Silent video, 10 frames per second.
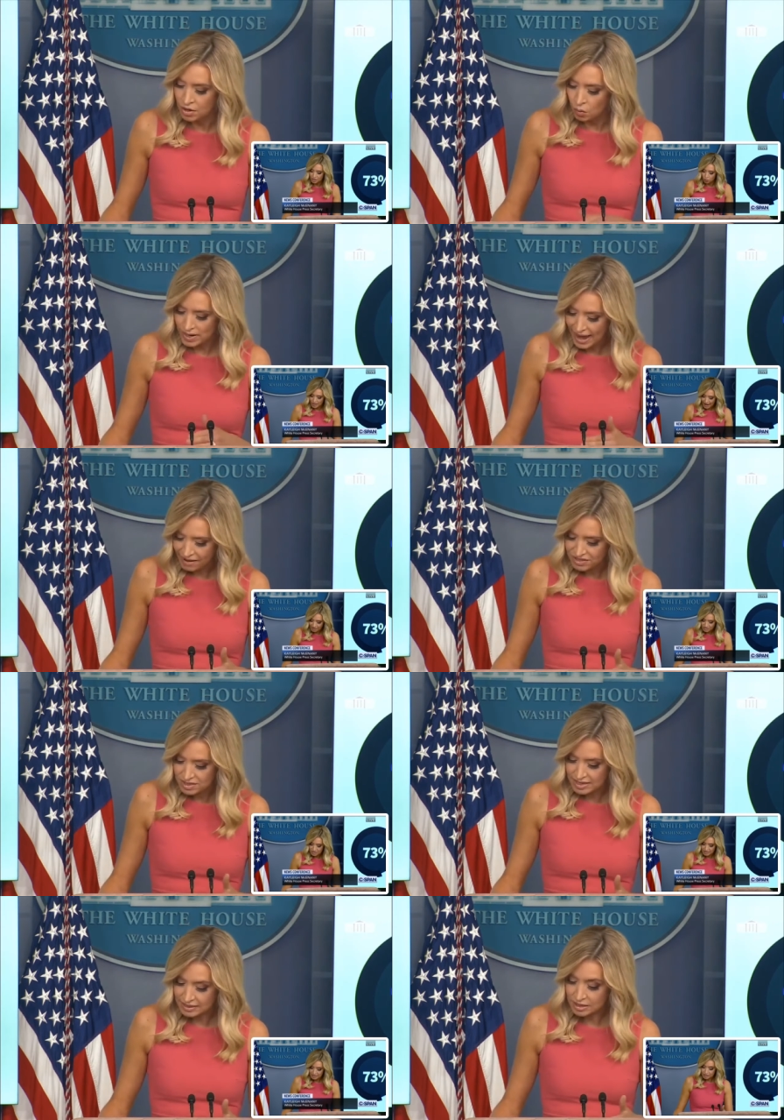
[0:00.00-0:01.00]
we have to
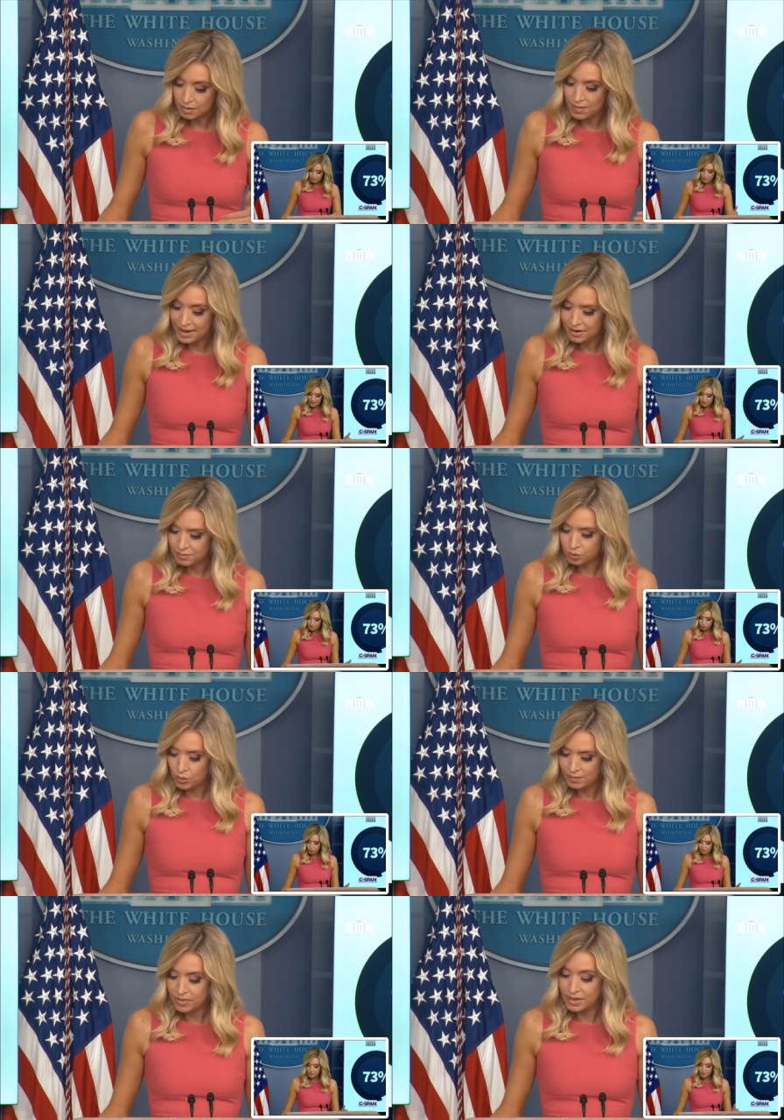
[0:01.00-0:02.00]
think that the May
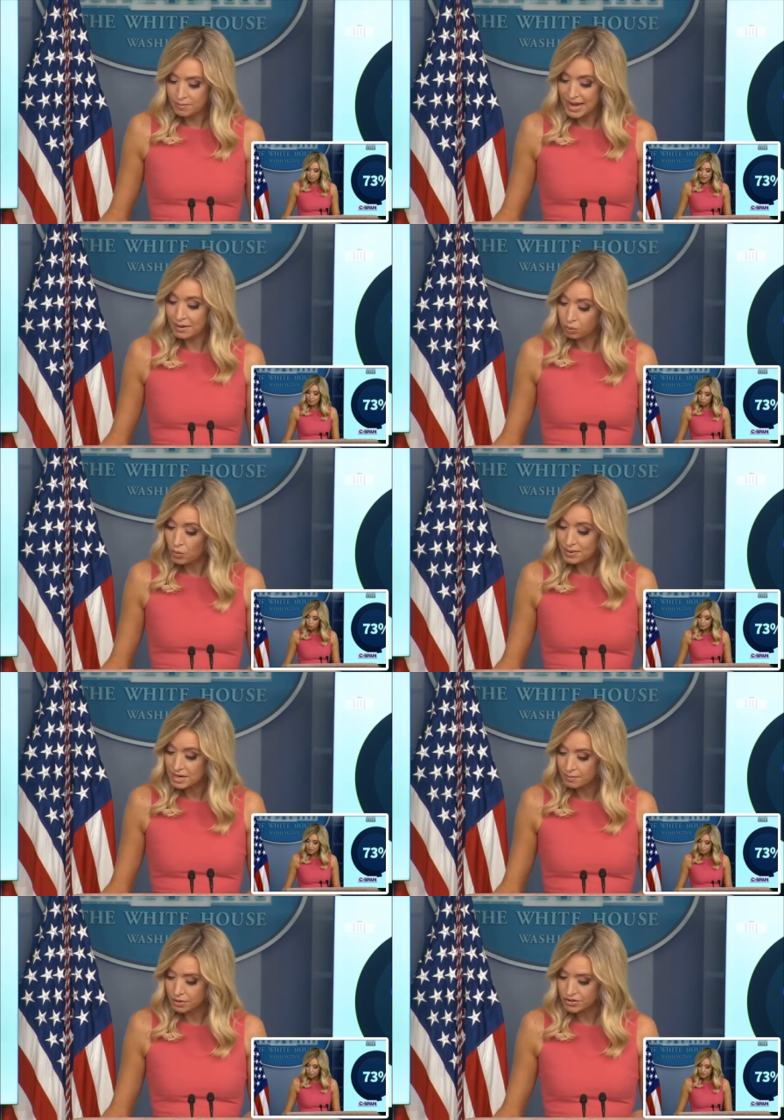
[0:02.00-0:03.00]
unemployment the May employment
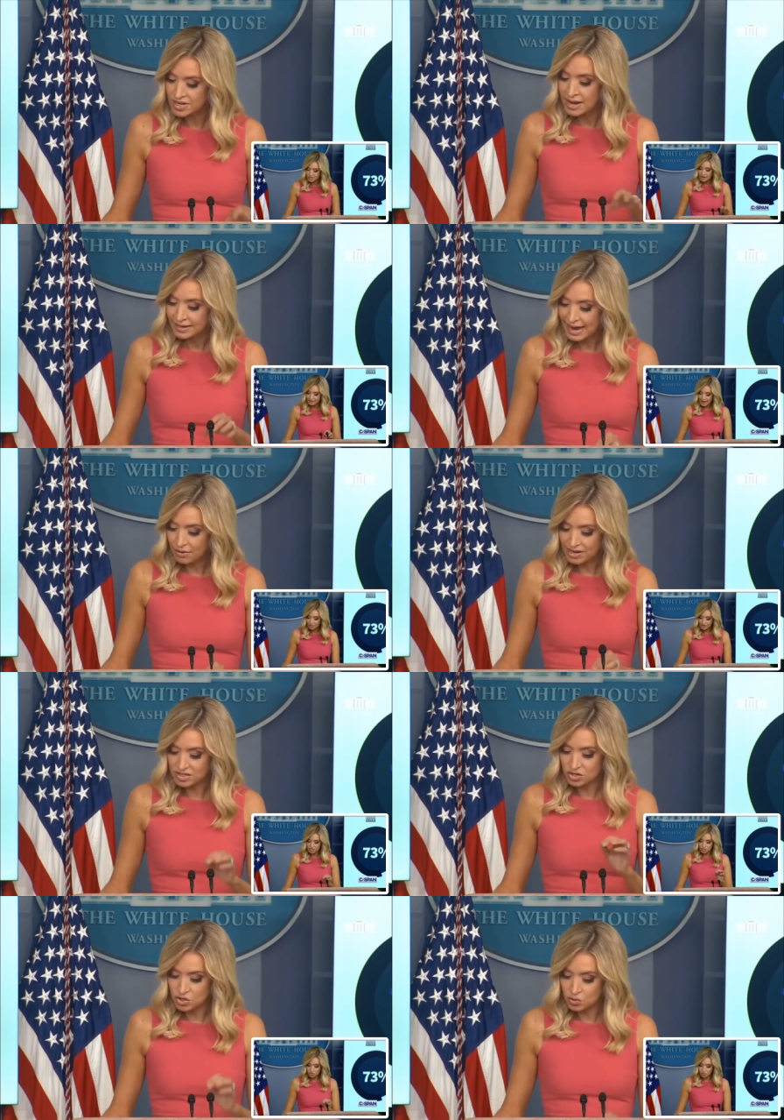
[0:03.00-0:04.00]
numbers count as a
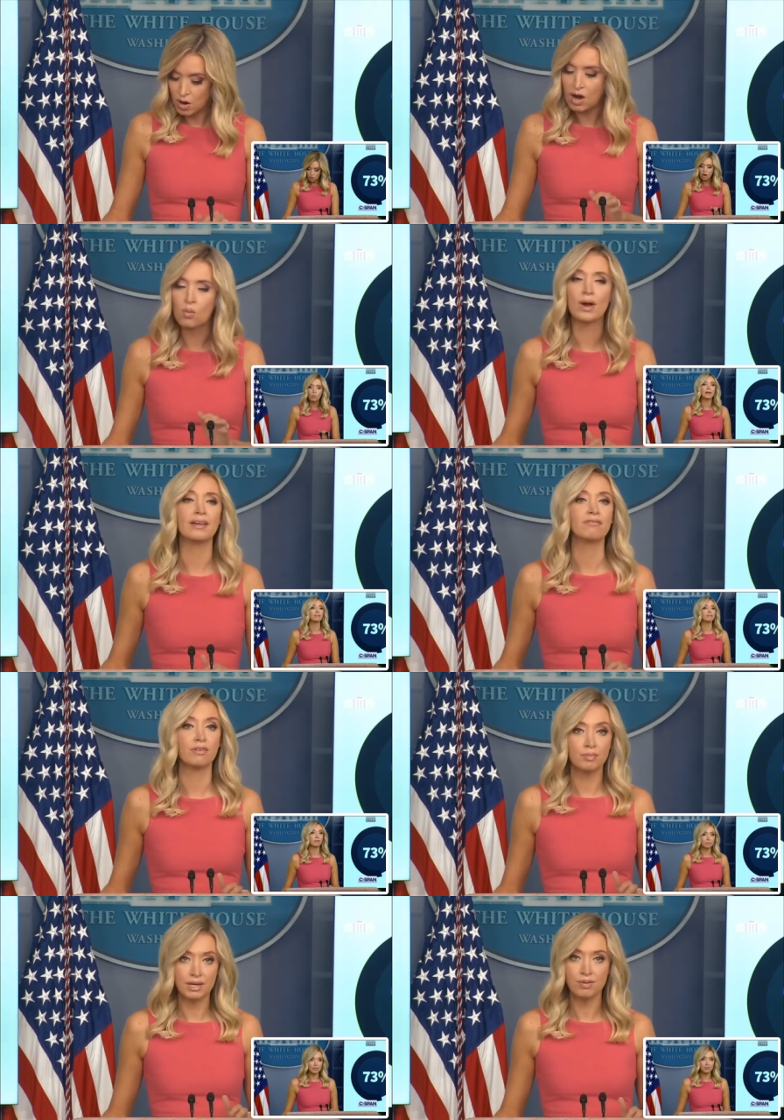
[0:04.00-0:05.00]
strong win for
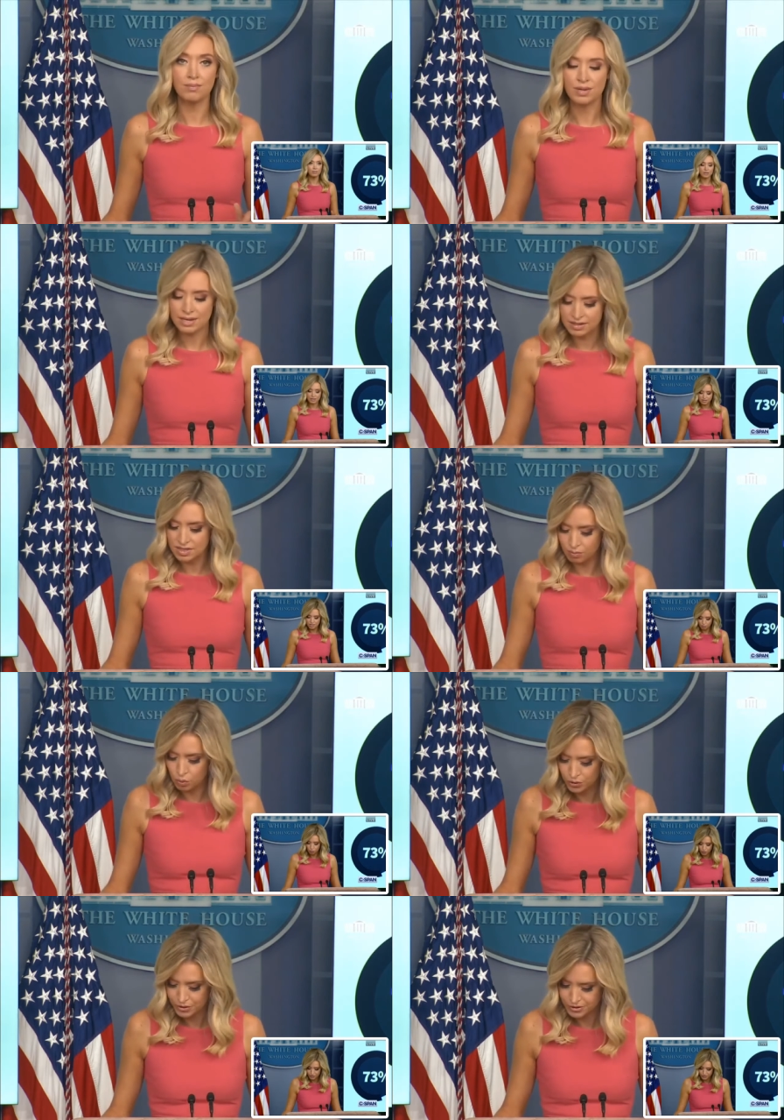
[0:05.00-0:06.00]
PPP
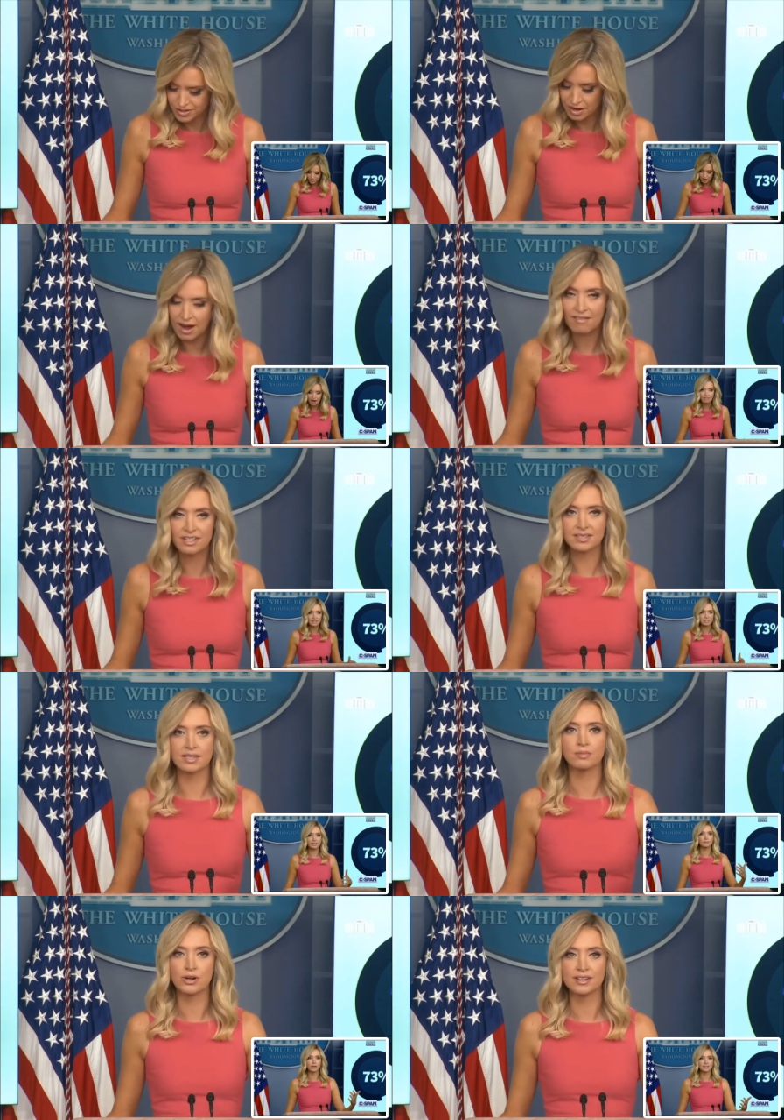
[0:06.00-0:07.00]
supporters. Obviously,
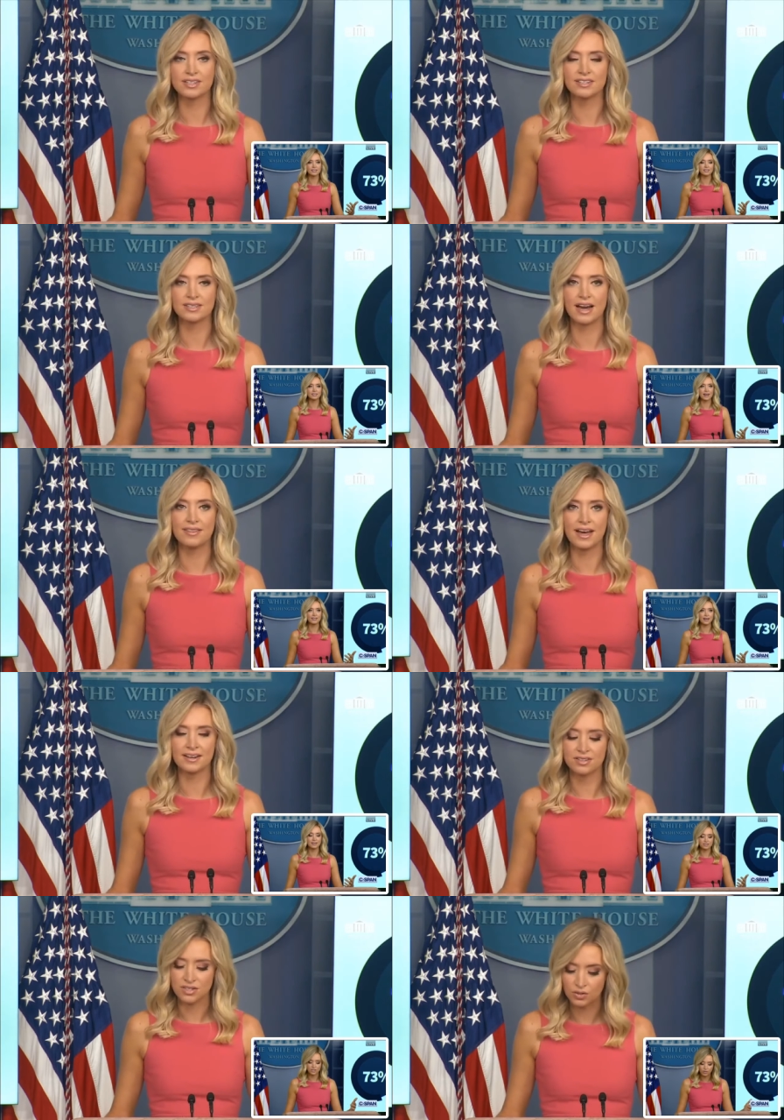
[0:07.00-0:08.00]
the president signed that
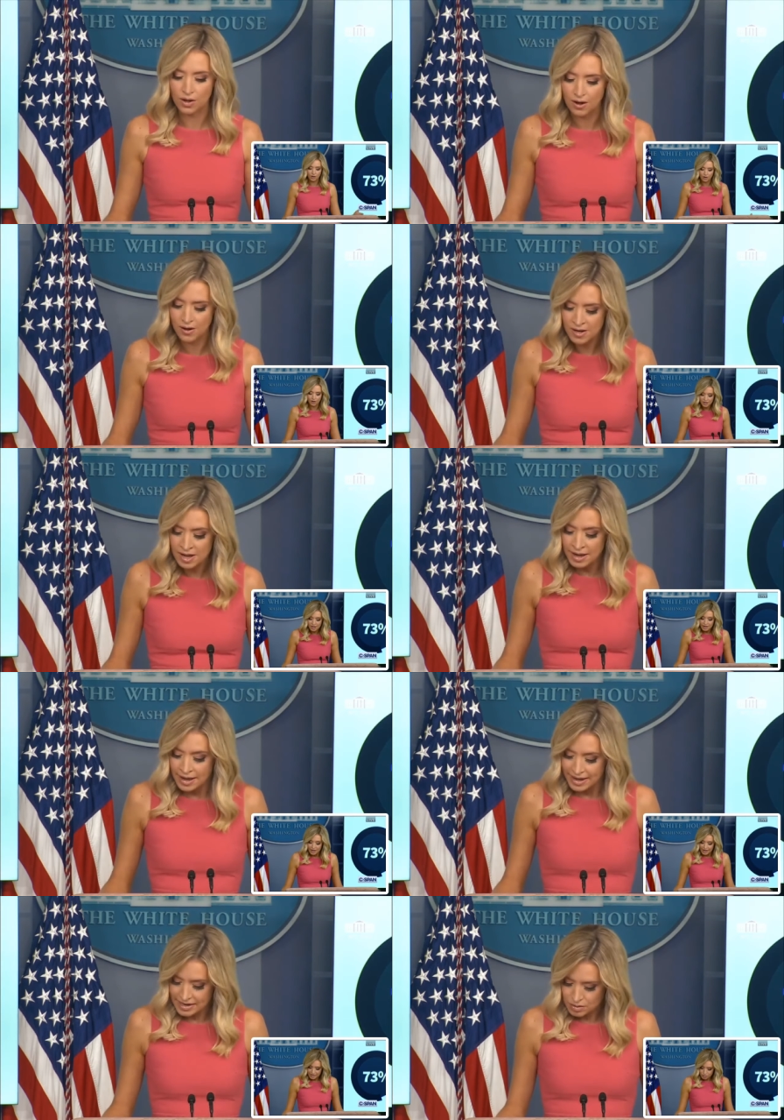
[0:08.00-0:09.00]
into law
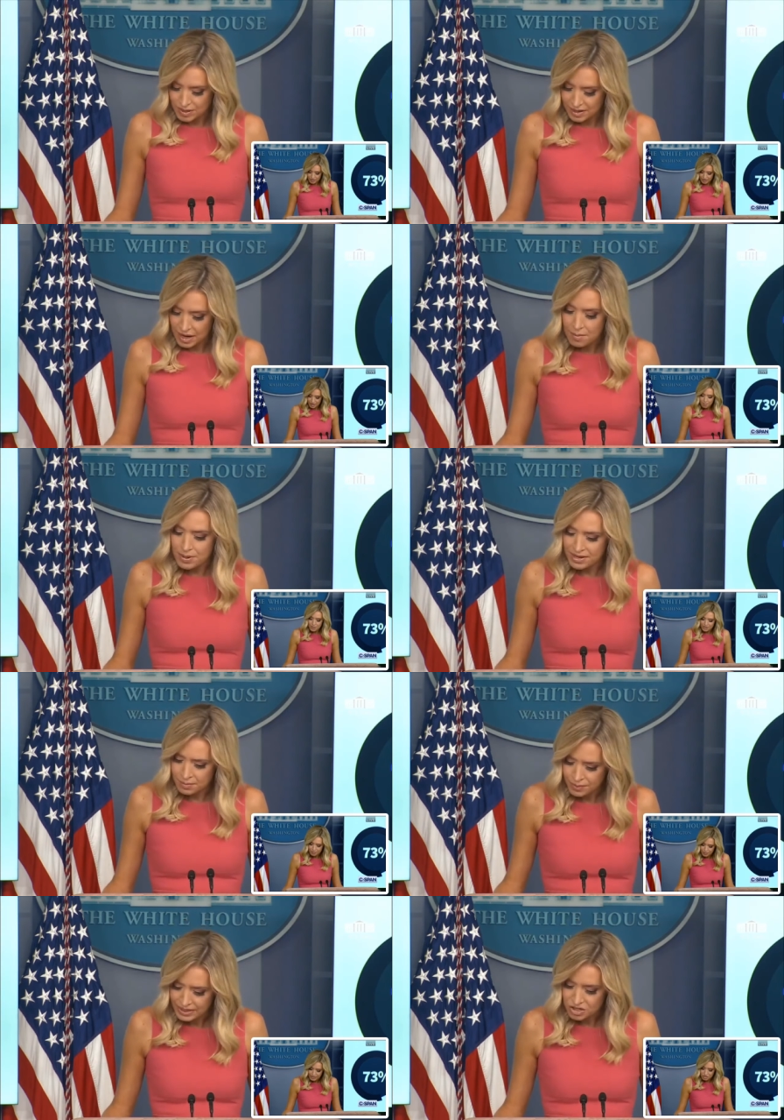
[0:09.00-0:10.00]
and has been a, been a
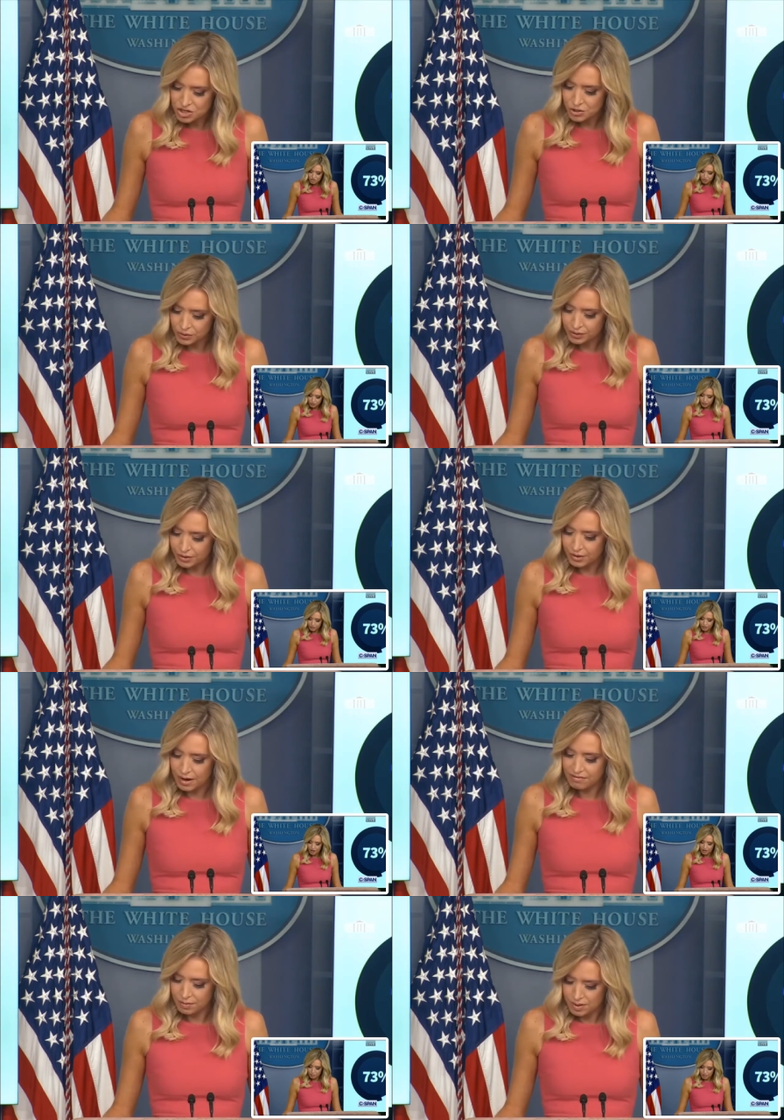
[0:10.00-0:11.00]
big cheerleader
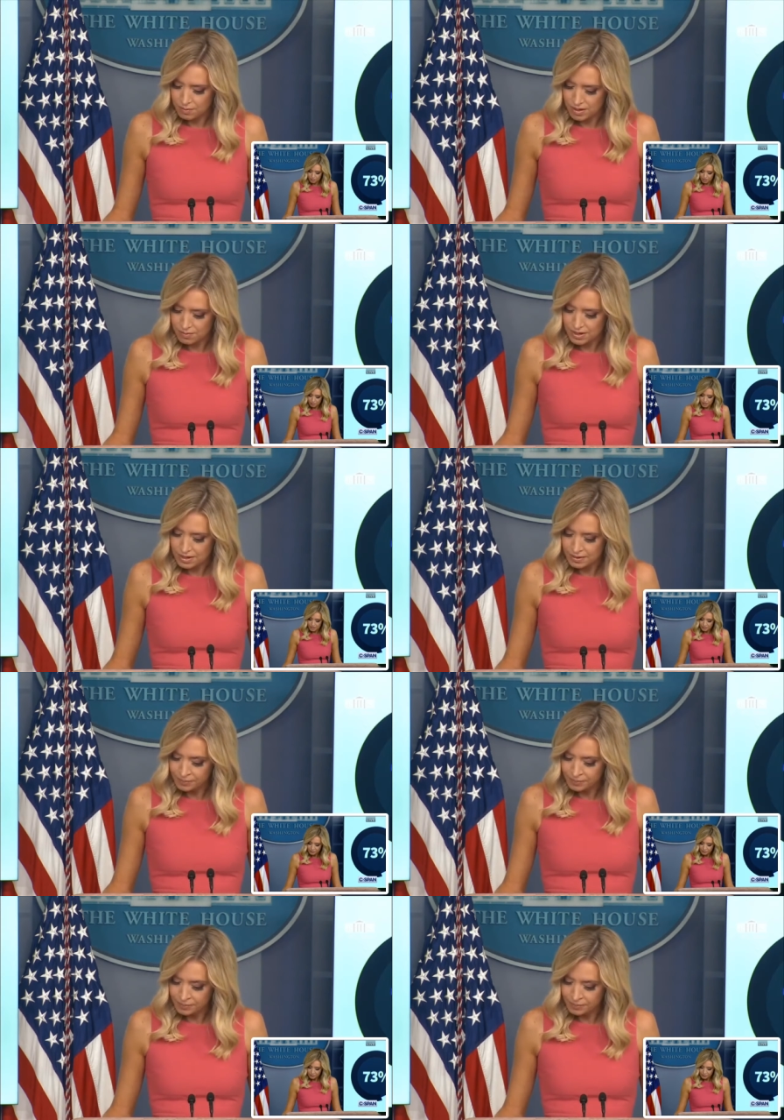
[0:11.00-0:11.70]
of the PPP.